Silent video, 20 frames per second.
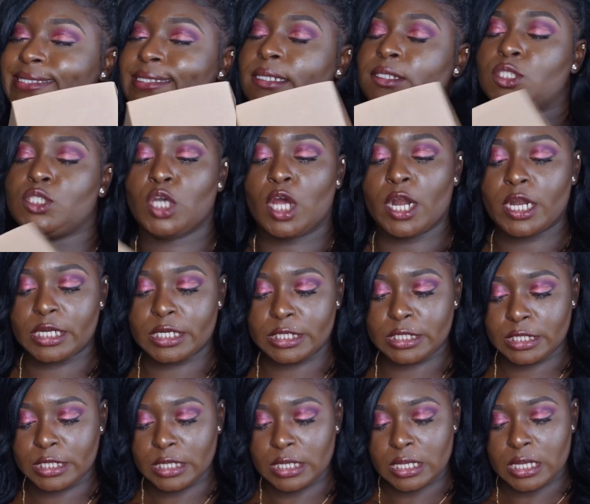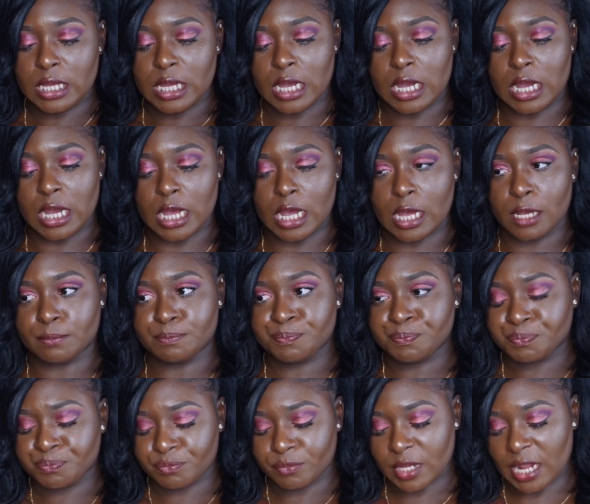Sorry.
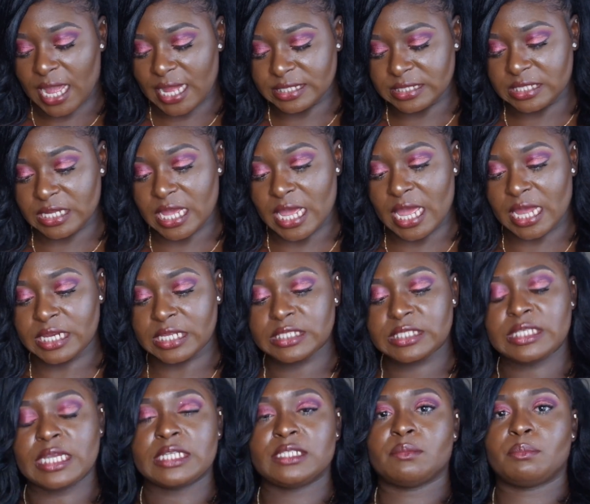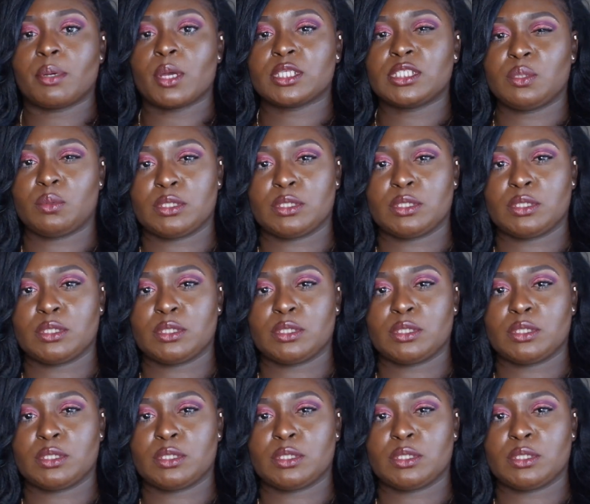And then inside the box,